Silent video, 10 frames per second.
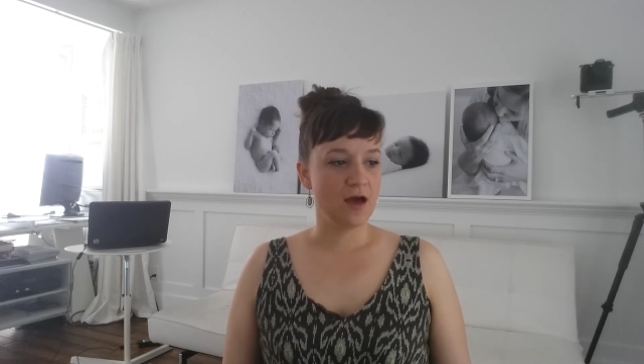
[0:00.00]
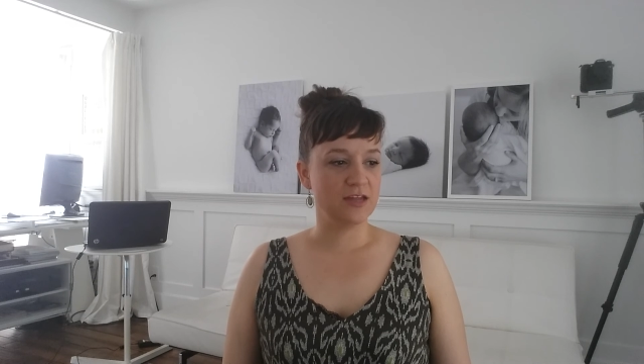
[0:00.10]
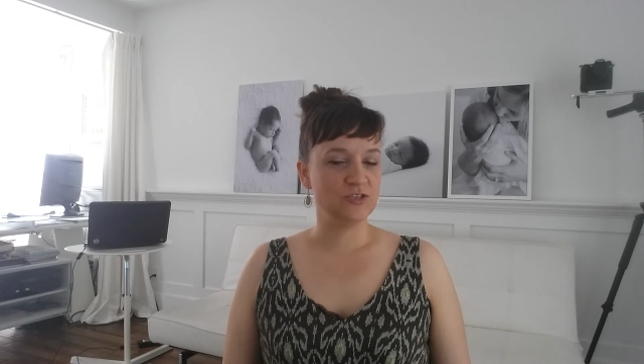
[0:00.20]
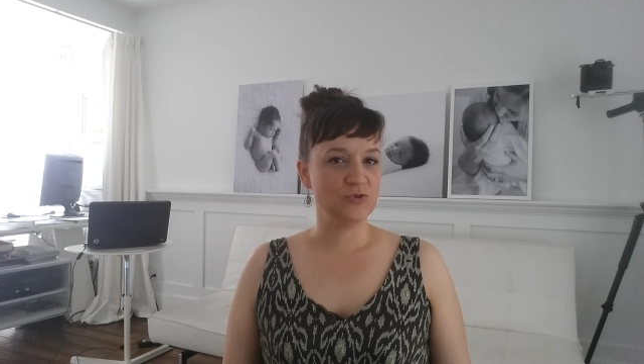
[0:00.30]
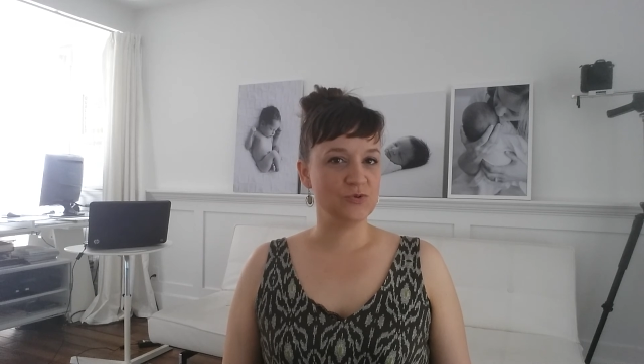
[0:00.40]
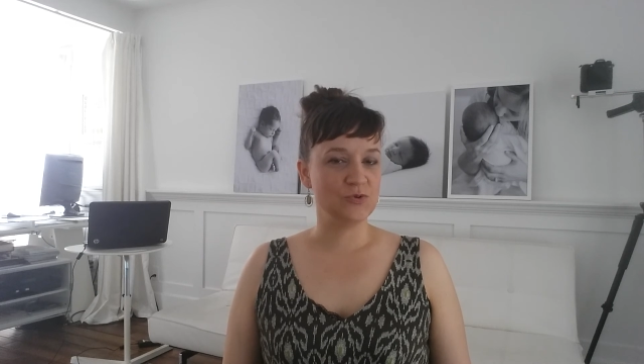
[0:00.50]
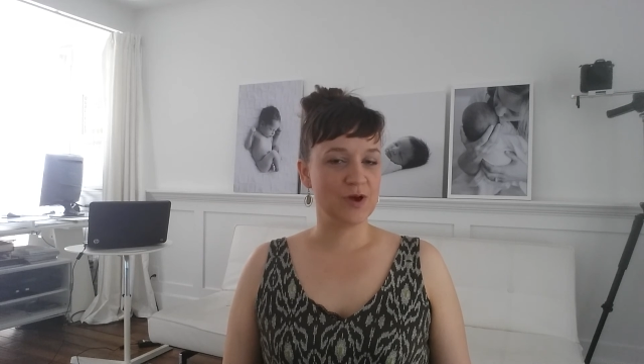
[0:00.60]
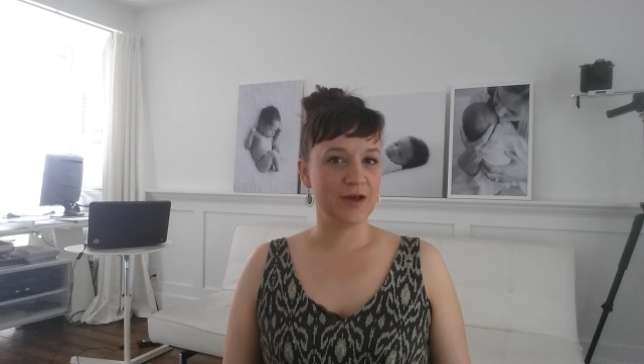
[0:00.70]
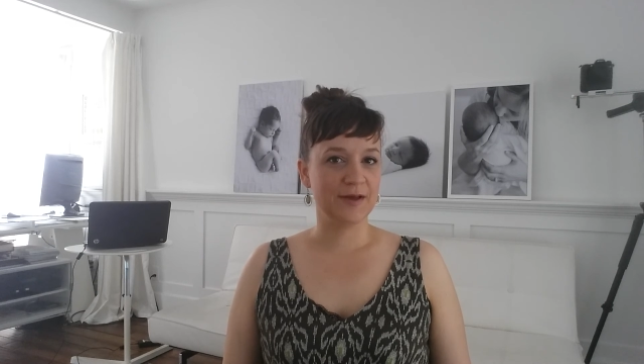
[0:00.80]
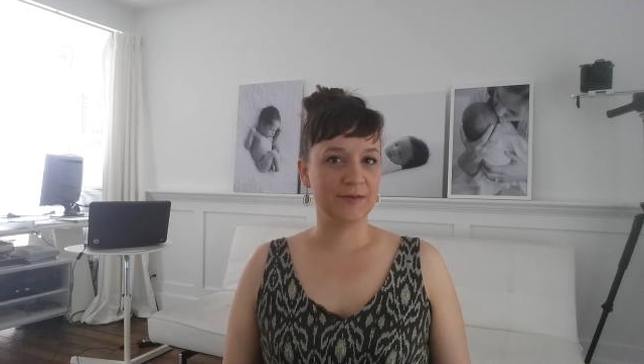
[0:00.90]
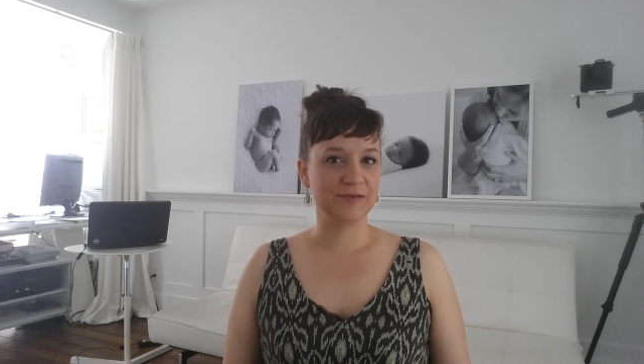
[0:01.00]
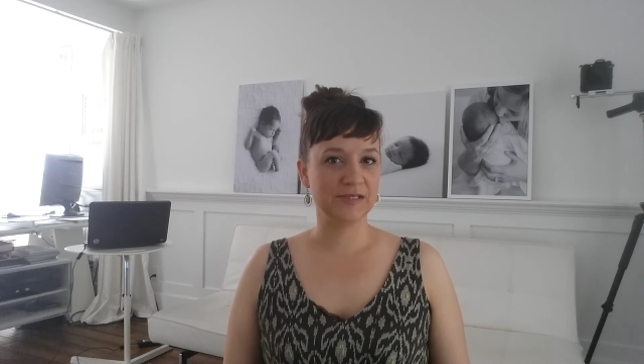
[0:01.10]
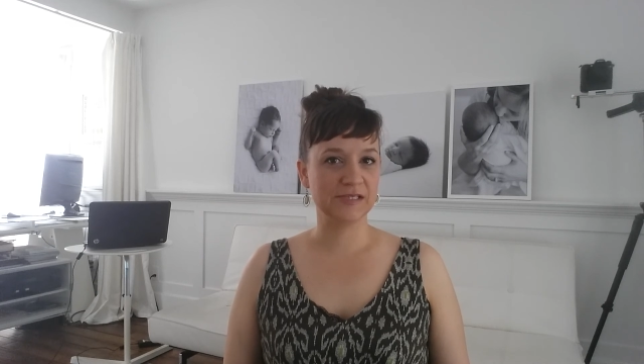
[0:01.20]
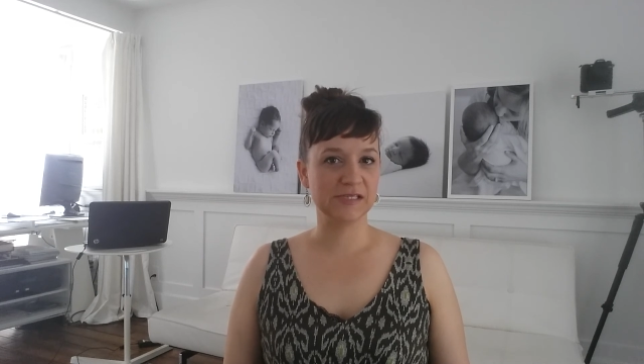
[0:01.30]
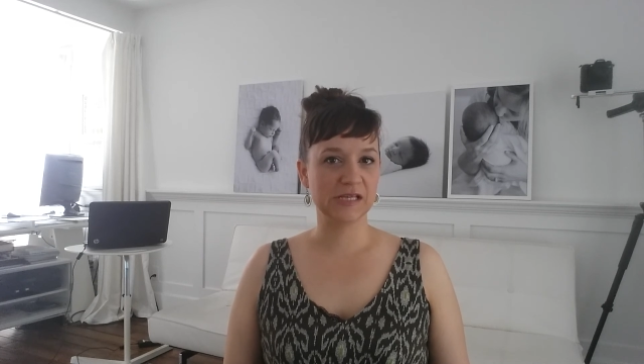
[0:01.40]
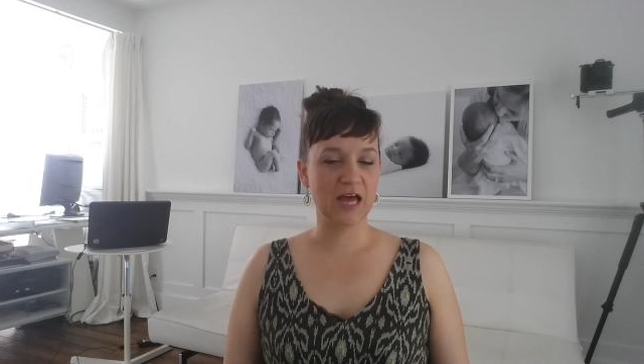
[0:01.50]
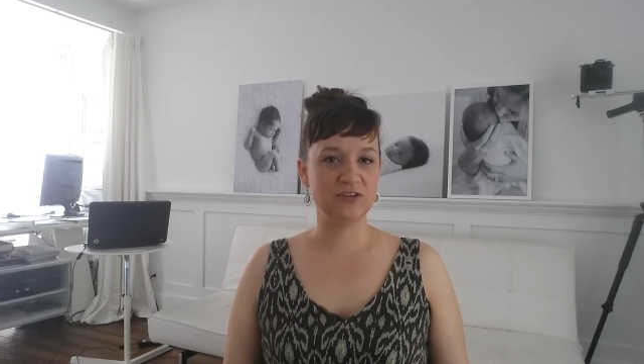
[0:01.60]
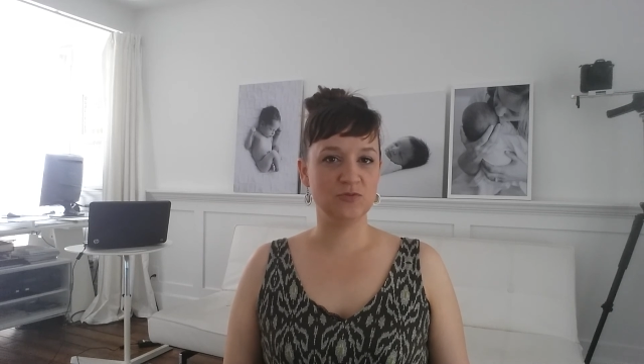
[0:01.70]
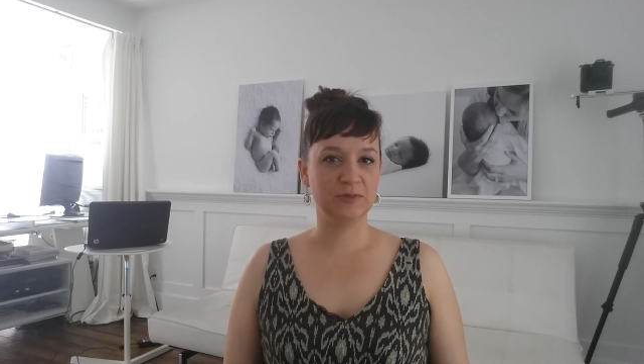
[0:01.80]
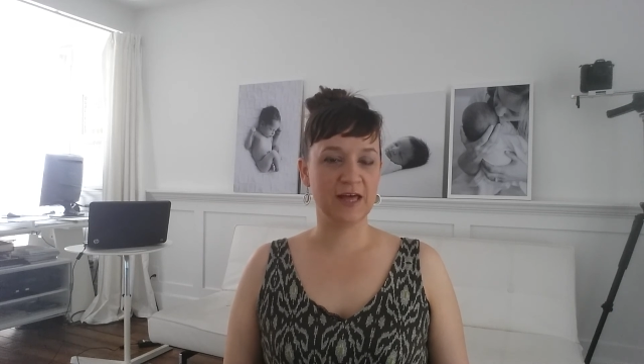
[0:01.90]
I
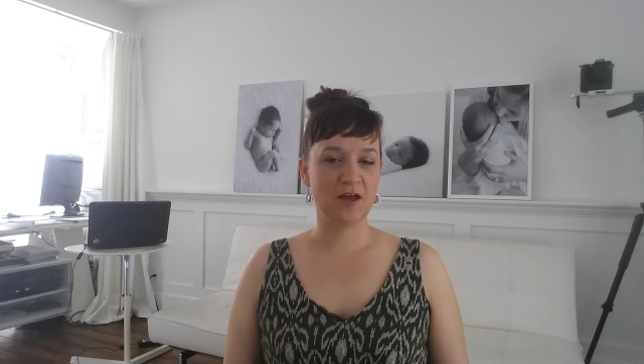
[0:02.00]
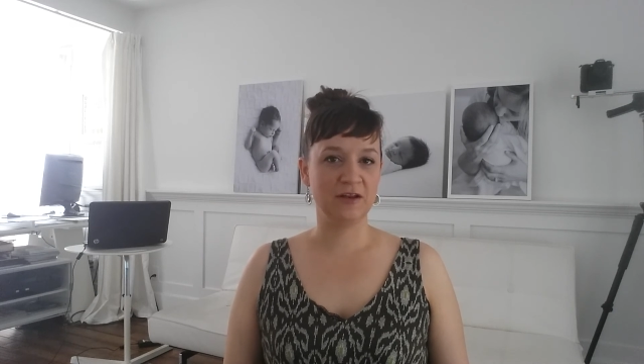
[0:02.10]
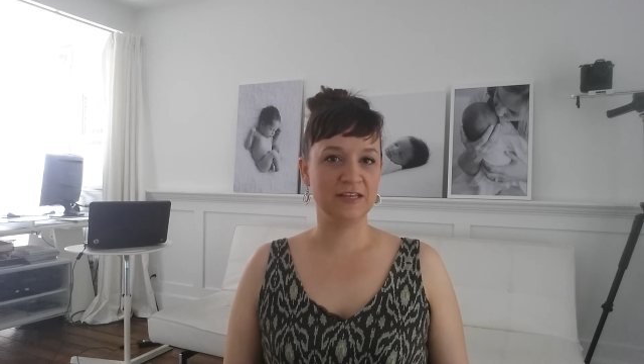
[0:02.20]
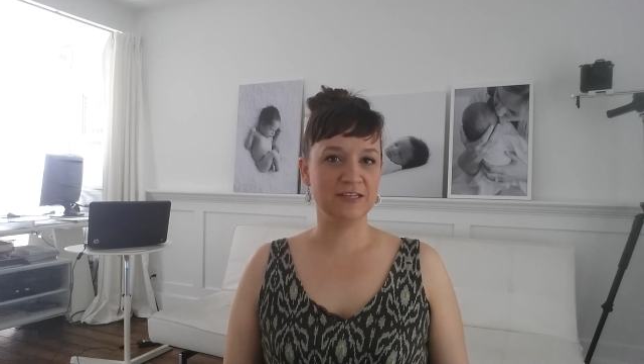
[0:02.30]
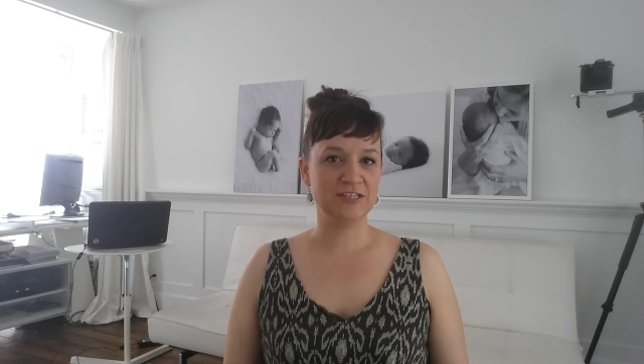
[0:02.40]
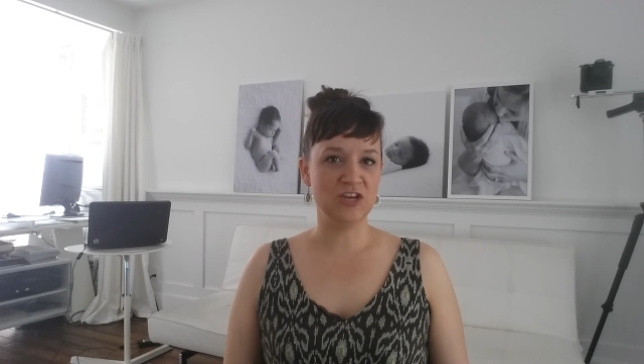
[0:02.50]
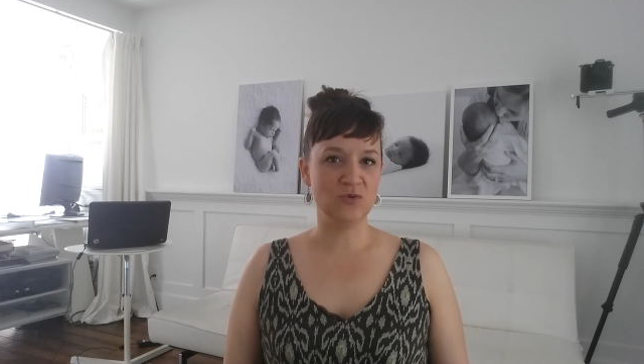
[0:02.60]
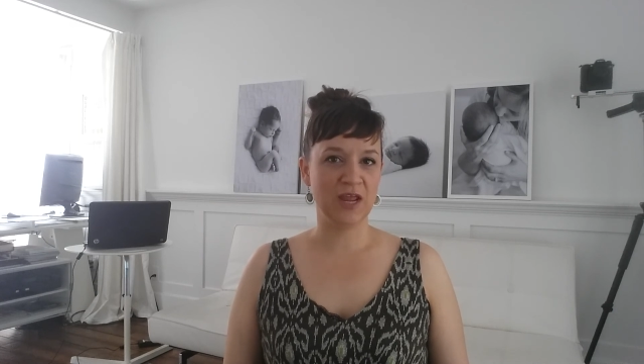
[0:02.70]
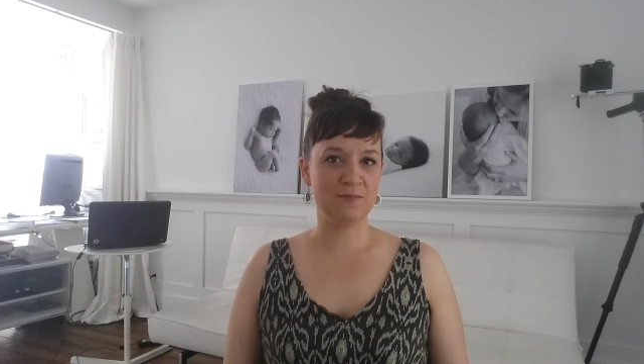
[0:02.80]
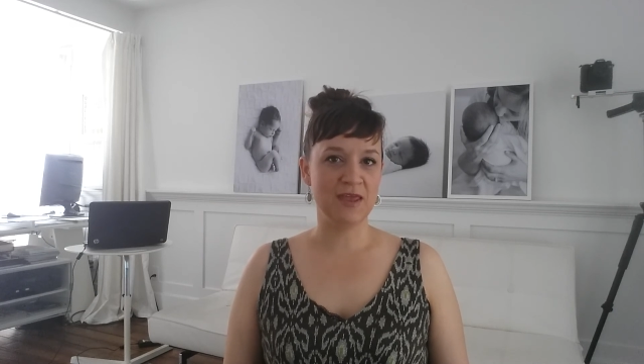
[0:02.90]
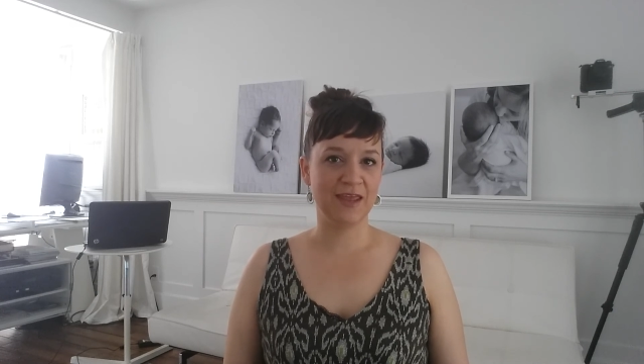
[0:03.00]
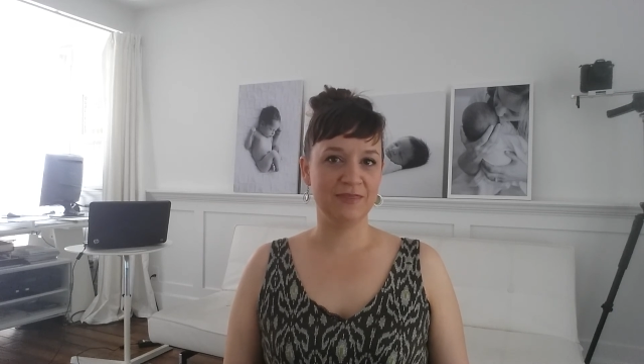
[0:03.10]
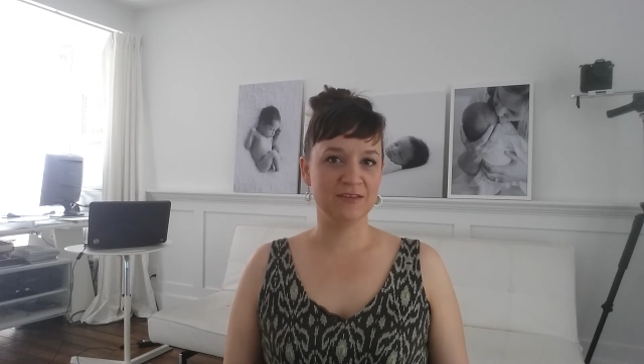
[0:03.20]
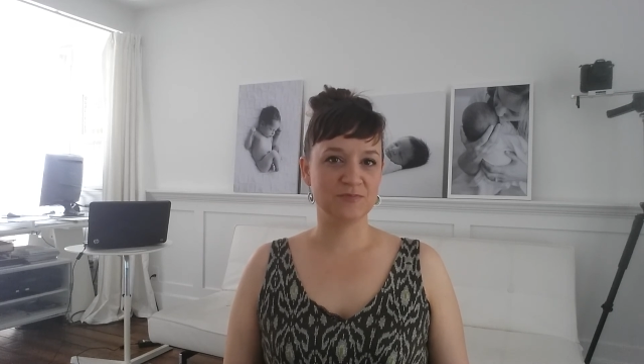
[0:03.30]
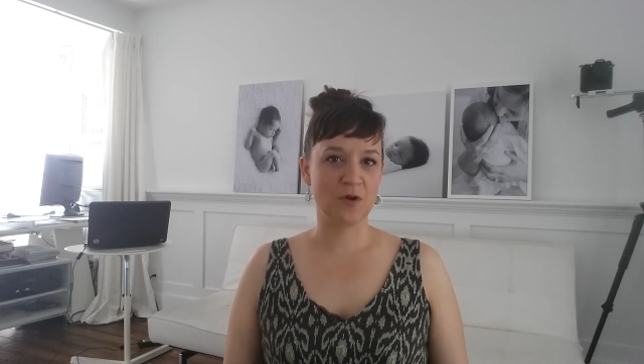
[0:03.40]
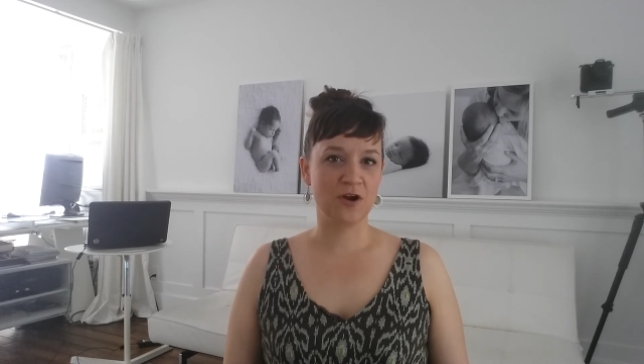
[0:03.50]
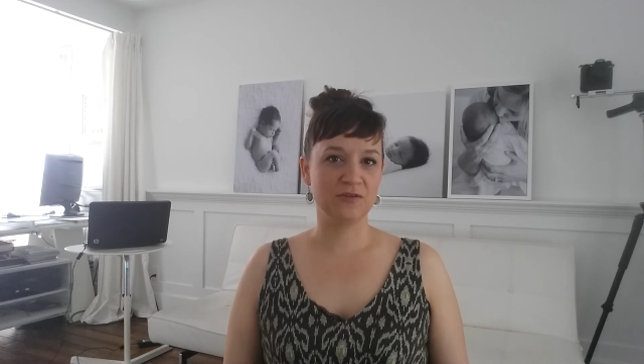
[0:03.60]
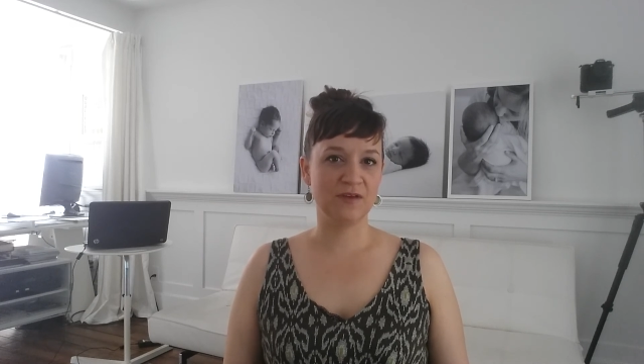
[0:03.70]
do plan on continuing and making this part of